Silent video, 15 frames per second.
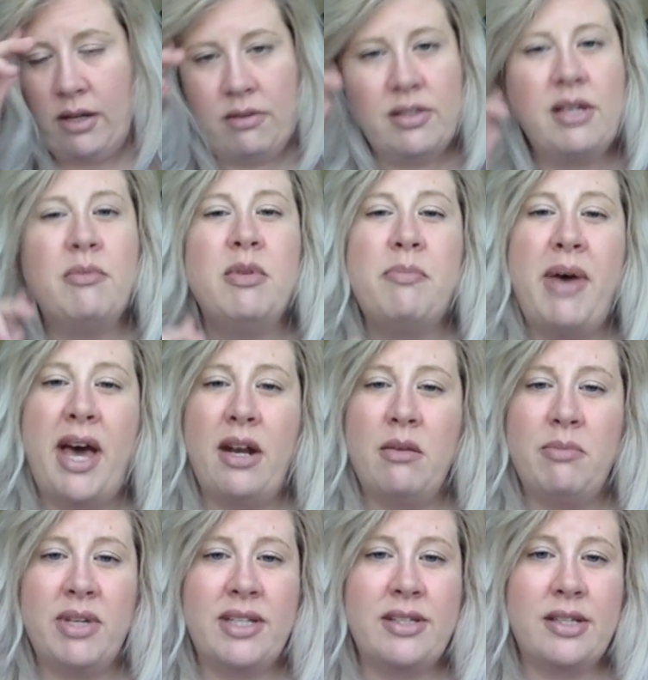Some of the
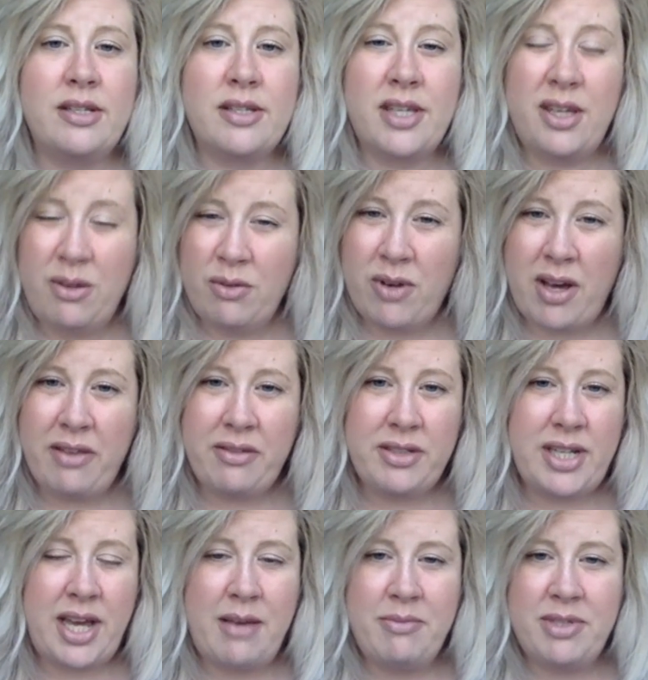pattern mixing is cute. Other
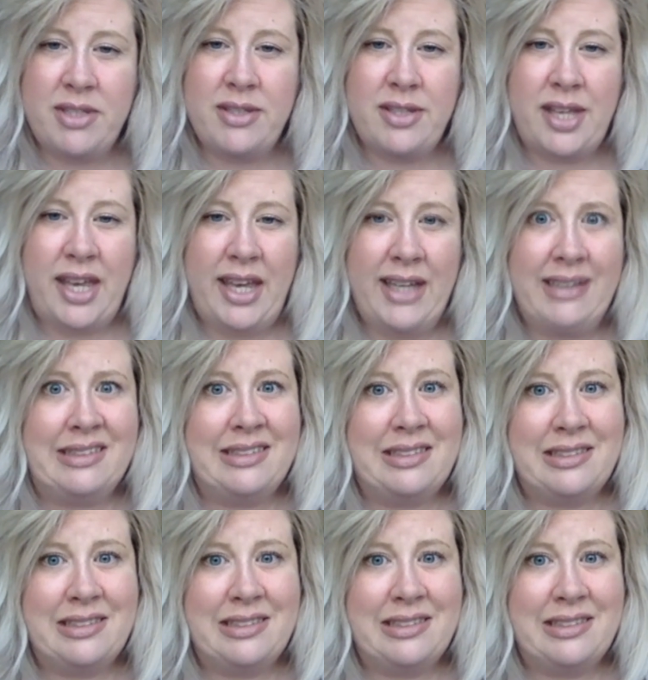times it's like,